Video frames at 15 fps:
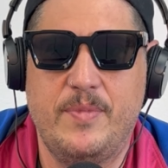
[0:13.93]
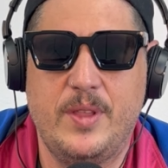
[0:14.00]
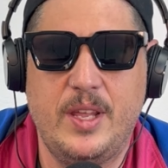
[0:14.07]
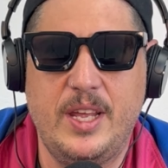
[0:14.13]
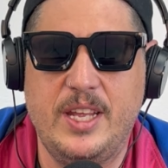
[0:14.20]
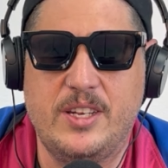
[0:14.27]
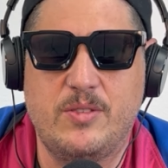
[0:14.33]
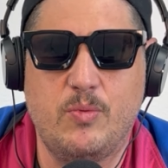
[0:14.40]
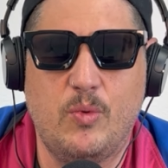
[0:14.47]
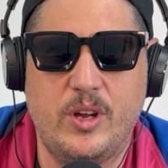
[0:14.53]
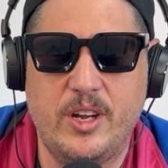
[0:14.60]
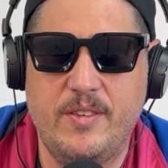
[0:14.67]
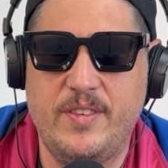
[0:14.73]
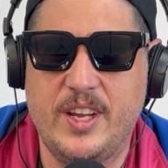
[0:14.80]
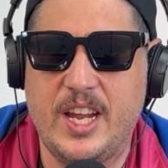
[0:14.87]
It's one
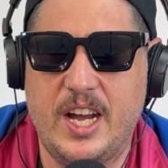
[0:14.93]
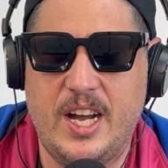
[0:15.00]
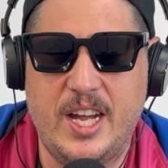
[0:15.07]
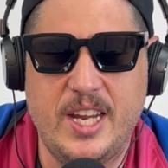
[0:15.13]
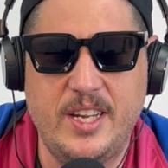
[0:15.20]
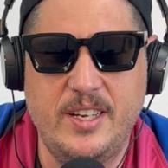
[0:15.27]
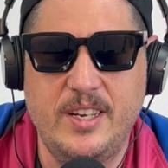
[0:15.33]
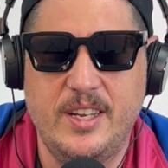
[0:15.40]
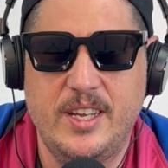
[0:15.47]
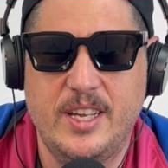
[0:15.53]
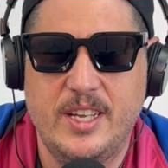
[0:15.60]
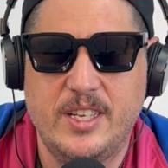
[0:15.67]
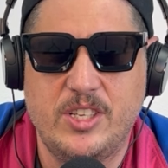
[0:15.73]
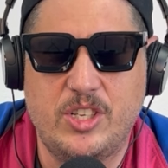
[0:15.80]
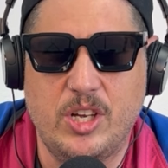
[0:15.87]
of a kind,
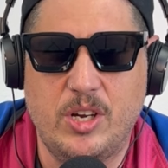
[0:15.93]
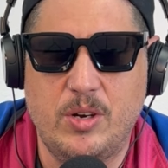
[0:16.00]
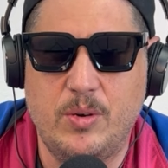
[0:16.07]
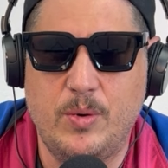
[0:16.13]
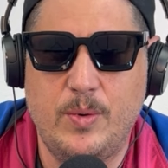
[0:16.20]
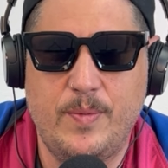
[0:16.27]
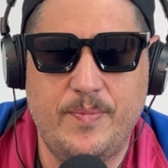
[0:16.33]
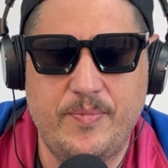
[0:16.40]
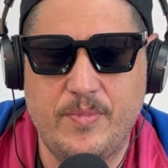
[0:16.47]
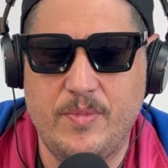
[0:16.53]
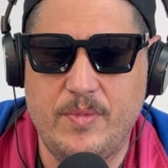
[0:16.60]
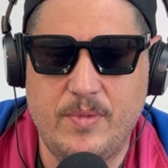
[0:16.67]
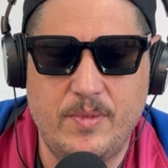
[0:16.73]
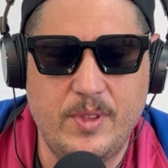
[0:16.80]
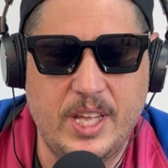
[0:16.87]
so
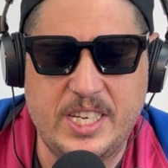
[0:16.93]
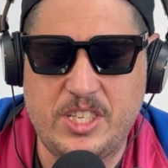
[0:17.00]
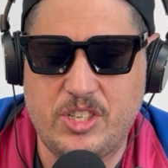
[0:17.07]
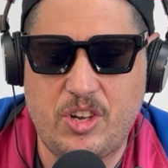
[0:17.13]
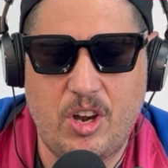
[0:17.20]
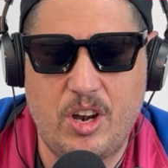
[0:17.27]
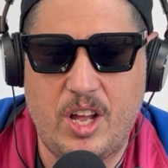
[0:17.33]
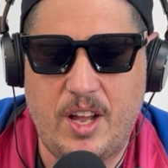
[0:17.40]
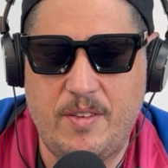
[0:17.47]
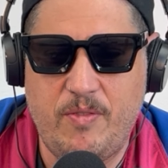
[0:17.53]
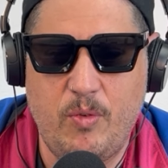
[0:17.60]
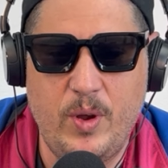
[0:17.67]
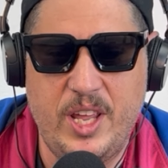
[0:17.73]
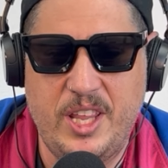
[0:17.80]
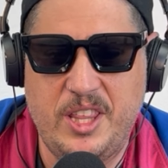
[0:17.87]
let's start off
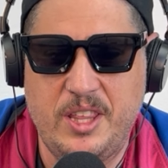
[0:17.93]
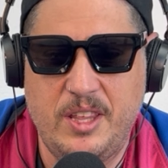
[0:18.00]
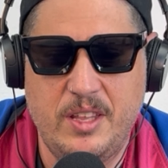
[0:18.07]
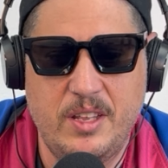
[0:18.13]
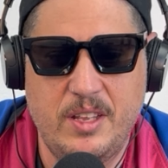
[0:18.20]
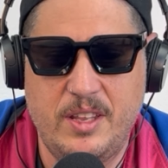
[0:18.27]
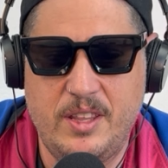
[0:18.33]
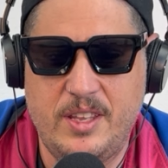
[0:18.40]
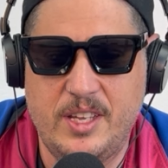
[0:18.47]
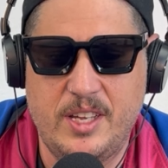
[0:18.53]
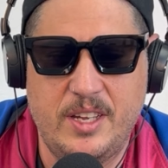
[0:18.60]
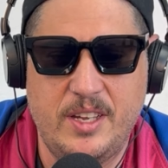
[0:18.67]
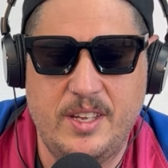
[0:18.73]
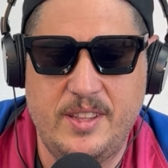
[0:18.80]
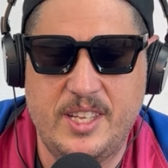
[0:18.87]
with
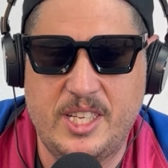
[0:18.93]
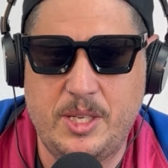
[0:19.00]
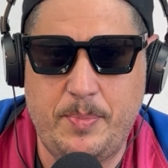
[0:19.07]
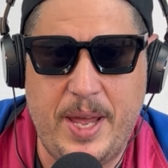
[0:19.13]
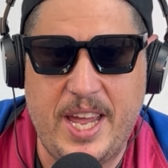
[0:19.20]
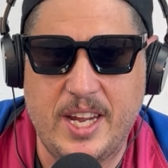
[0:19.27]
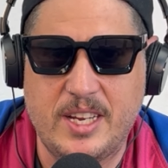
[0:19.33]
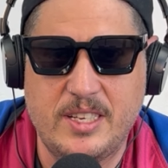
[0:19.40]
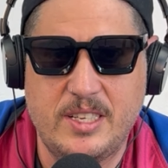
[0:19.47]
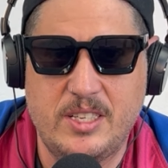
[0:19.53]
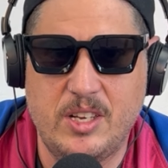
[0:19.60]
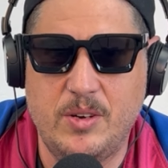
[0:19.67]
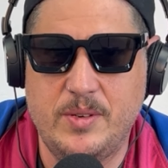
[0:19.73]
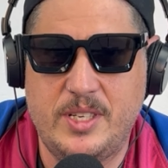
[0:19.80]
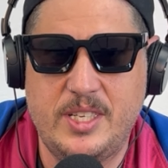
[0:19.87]
the specs.
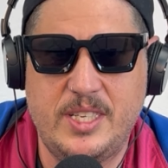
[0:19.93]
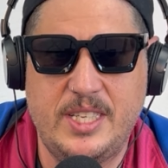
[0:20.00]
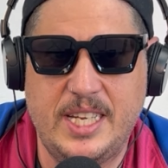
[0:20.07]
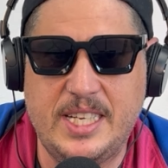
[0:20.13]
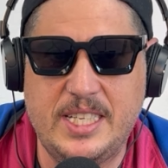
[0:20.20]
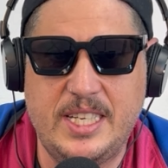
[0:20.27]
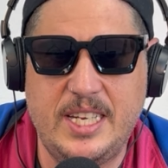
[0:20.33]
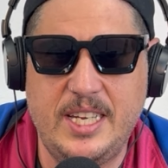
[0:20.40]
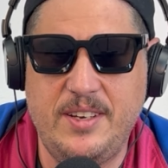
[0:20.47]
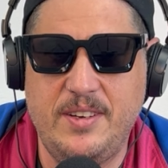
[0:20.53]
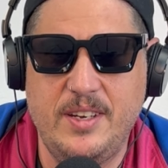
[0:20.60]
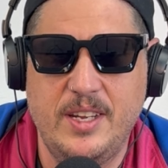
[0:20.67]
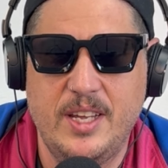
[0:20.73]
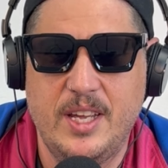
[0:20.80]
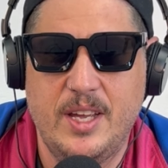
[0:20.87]
So it's
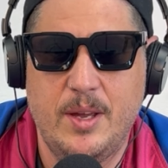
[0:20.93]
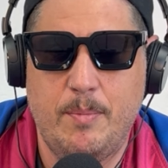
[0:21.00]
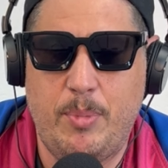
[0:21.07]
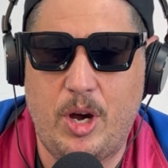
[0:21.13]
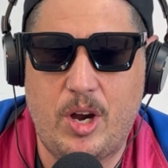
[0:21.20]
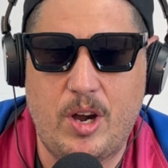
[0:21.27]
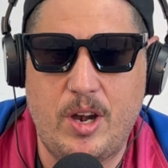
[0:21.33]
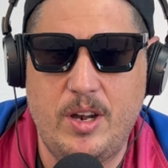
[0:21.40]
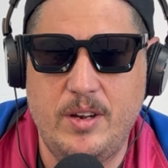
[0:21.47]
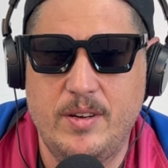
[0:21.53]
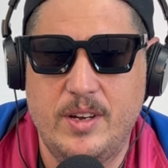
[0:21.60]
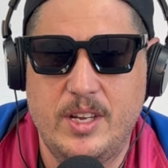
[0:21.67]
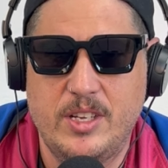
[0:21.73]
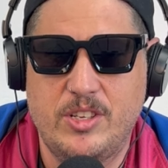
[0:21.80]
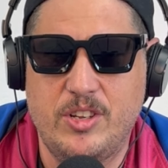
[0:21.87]
16 bar,
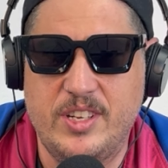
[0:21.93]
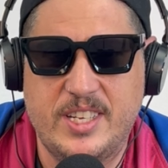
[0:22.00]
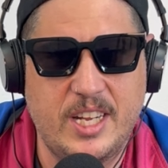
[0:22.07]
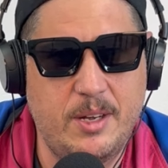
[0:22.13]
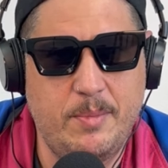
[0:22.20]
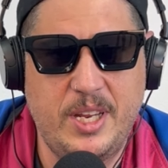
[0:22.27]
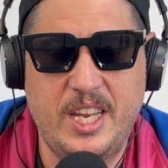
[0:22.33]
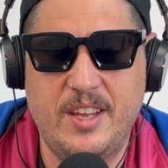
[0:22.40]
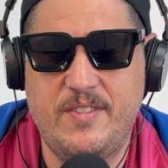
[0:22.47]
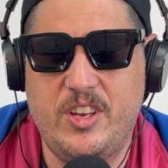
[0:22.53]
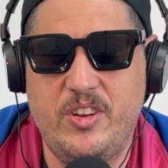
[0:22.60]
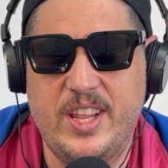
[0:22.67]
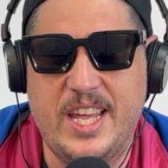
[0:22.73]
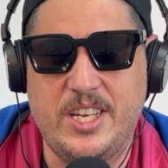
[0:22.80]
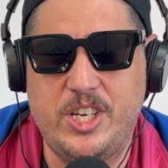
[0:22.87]
so it's going to be giving
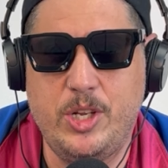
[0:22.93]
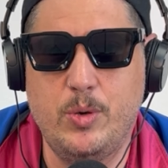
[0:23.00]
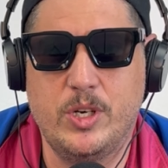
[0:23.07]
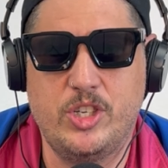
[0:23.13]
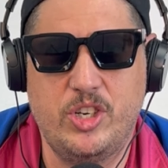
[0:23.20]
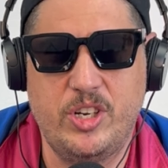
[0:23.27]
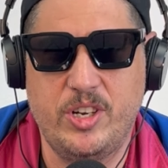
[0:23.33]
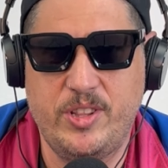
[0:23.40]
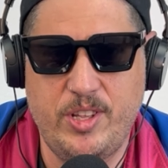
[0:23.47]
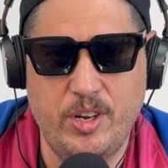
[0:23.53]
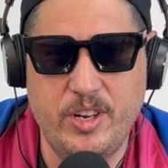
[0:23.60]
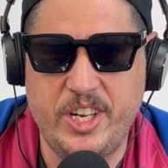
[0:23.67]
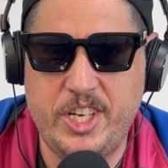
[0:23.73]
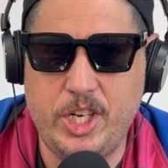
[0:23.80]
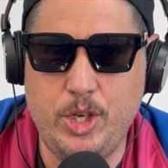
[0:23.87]
you that
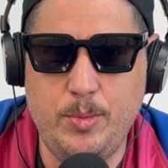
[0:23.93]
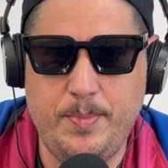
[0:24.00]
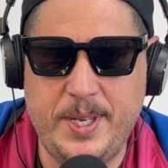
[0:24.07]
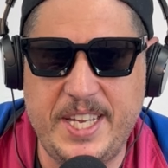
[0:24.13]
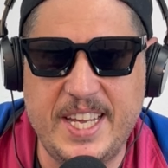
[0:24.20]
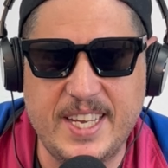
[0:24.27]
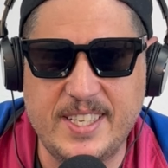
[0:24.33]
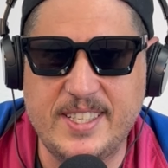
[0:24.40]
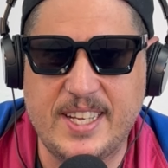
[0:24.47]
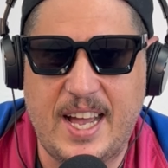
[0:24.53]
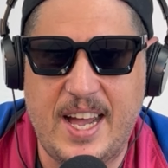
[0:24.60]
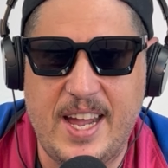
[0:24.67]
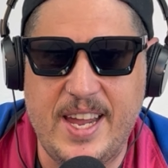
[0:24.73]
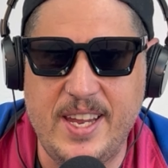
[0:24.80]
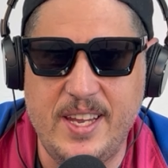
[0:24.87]
232
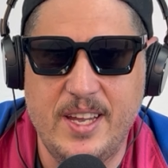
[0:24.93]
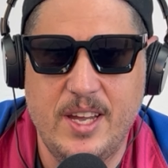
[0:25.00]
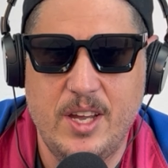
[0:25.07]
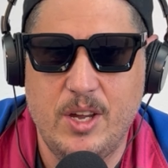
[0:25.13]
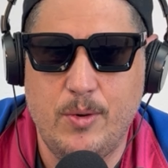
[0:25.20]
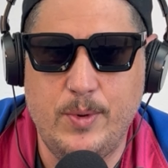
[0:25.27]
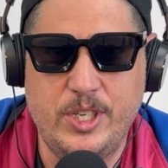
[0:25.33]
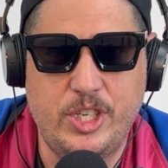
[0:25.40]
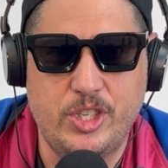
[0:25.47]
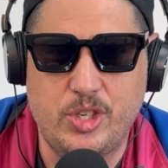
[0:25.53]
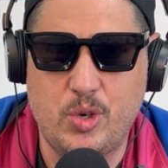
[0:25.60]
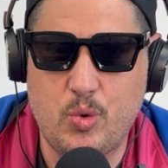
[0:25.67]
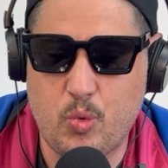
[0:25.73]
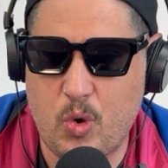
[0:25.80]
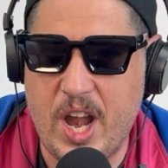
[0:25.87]
psi, which is
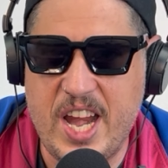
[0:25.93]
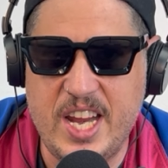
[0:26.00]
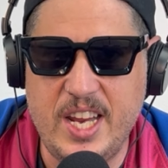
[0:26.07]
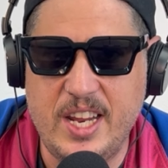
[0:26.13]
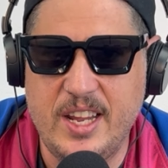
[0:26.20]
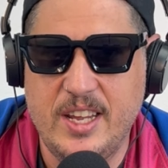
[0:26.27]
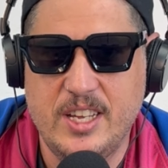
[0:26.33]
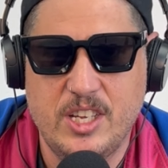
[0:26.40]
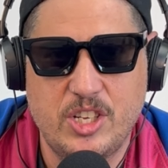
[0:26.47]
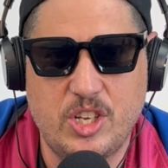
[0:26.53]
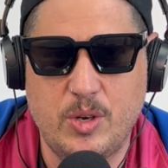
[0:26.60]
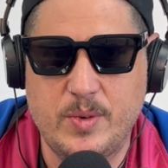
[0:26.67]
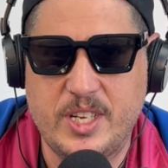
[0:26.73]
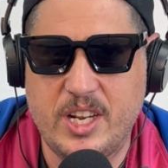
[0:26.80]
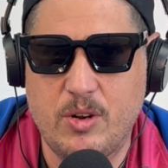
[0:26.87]
great. So
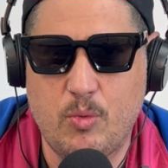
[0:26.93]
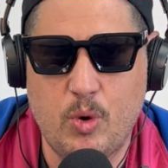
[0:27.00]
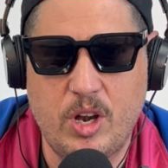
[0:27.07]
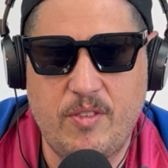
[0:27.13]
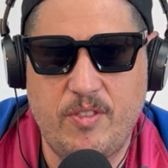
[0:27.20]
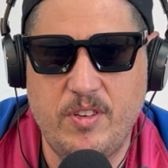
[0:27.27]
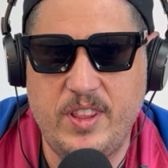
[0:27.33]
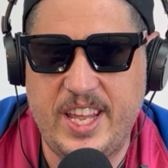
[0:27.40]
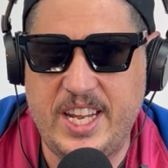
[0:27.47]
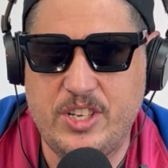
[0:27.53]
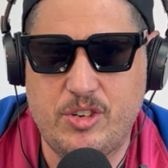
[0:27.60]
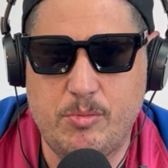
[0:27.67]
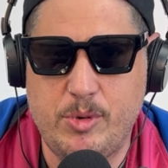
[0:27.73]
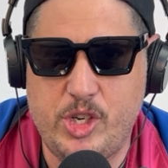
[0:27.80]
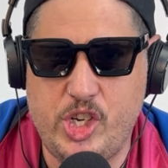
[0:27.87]
it's going to work for
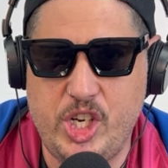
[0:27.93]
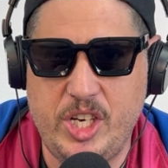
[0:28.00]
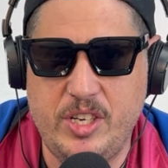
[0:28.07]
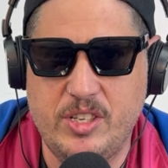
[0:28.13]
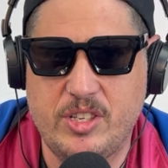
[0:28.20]
laser machines.